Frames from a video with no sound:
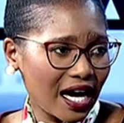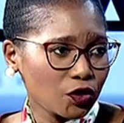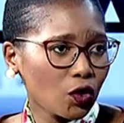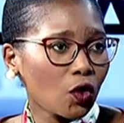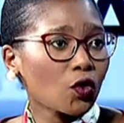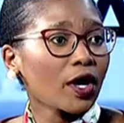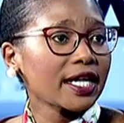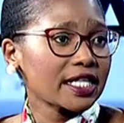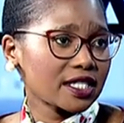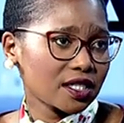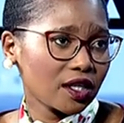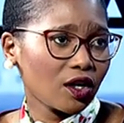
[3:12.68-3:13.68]
Your
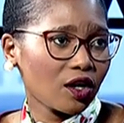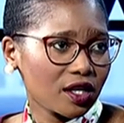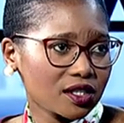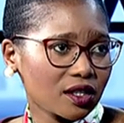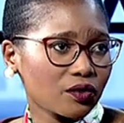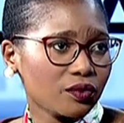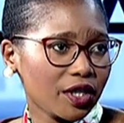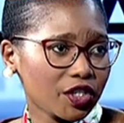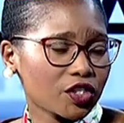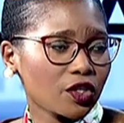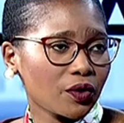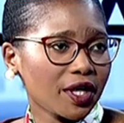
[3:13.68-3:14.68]
credit loss
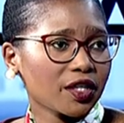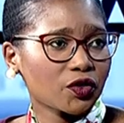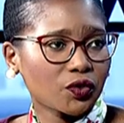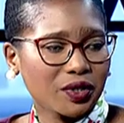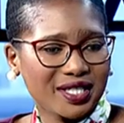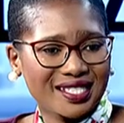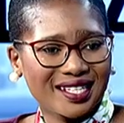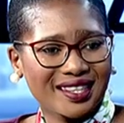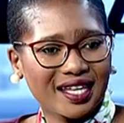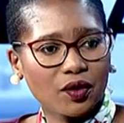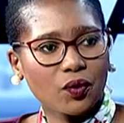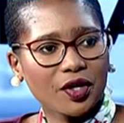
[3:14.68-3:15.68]
ratio increased
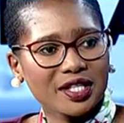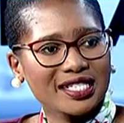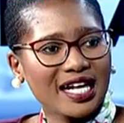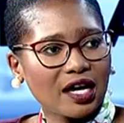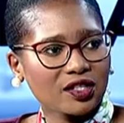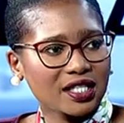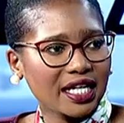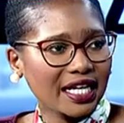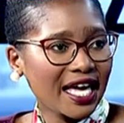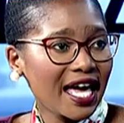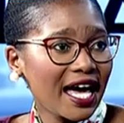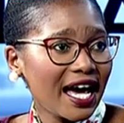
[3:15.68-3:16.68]
there, where it's now sitting
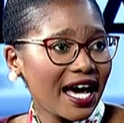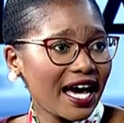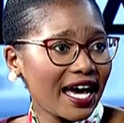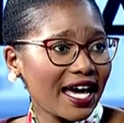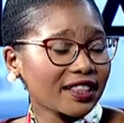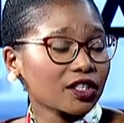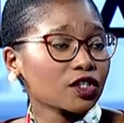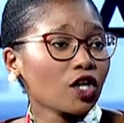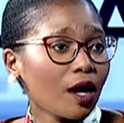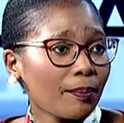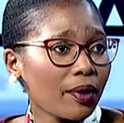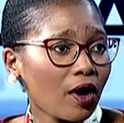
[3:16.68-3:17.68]
at the
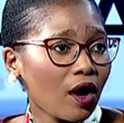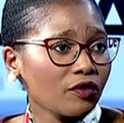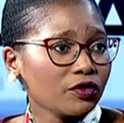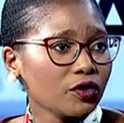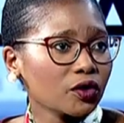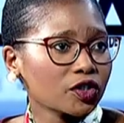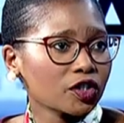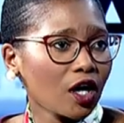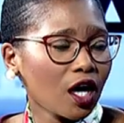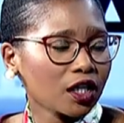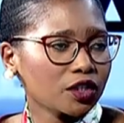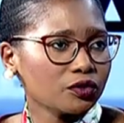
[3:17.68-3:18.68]
top of your
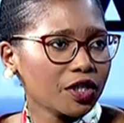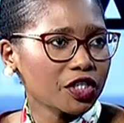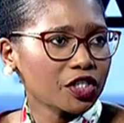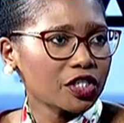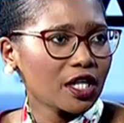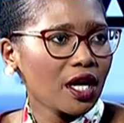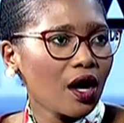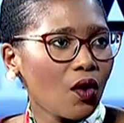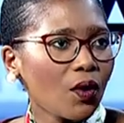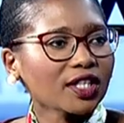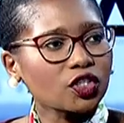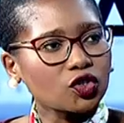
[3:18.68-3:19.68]
target range.
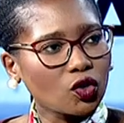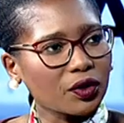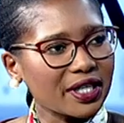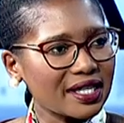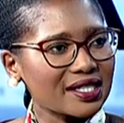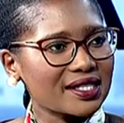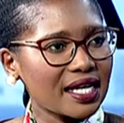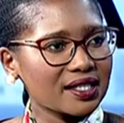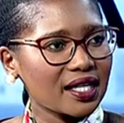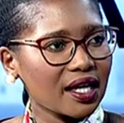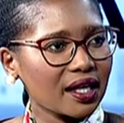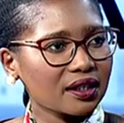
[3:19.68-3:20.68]
What story is that
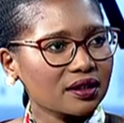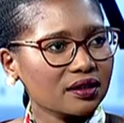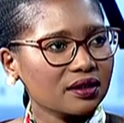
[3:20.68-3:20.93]
telling?